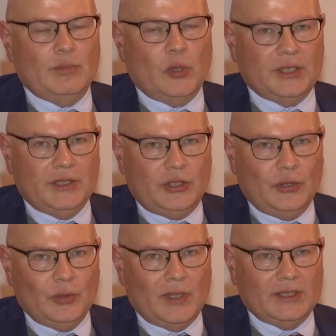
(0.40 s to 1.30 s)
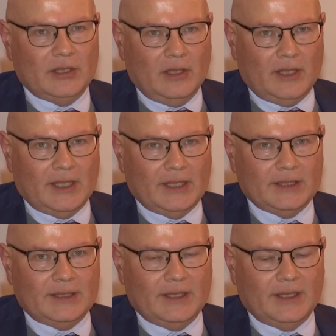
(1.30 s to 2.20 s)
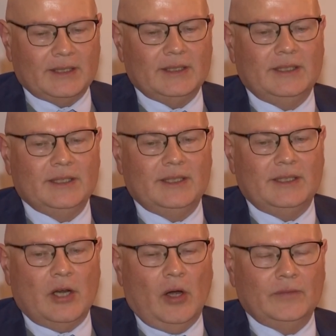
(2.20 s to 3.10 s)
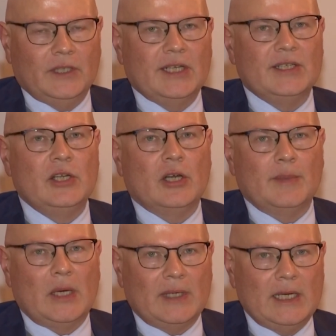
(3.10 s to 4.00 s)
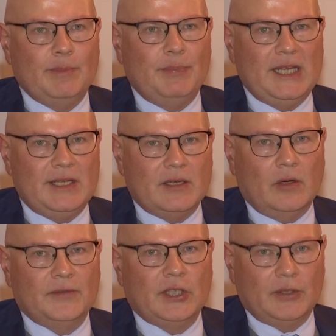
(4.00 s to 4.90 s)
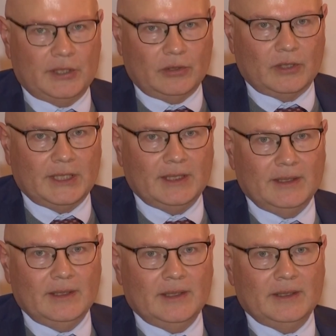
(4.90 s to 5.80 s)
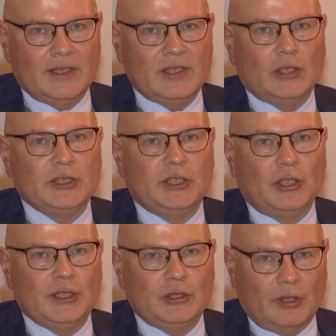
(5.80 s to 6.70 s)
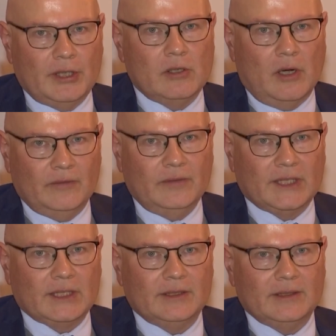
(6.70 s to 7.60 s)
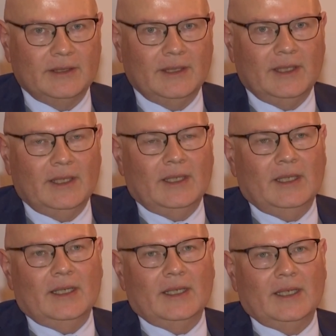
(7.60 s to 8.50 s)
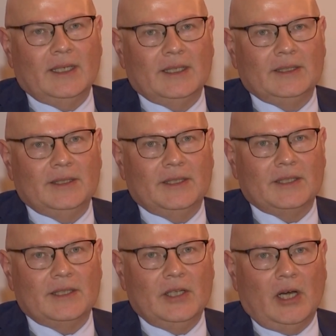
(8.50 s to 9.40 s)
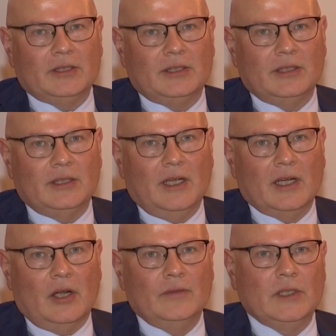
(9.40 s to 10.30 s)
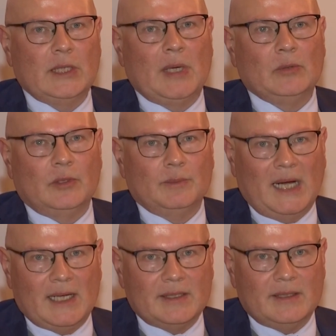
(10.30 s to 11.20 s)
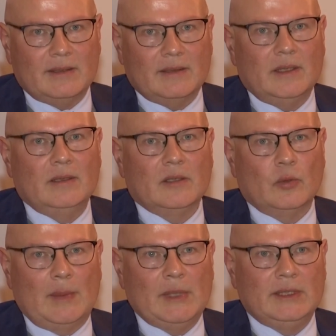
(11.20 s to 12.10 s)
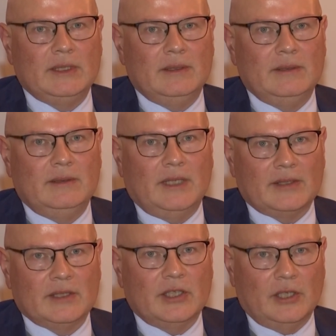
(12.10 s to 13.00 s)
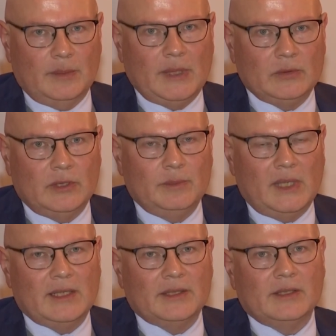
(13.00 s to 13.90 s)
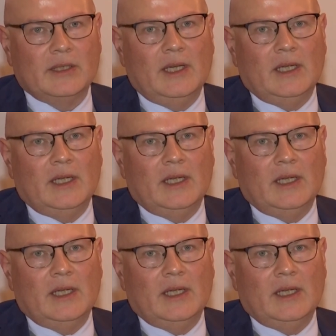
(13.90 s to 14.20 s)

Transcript: important to underline that this conflict is not about any piece of territory. This is not a territorial conflict. Uh, this is not a conflict about Donbass. Kremlin doesn't care about Donbass.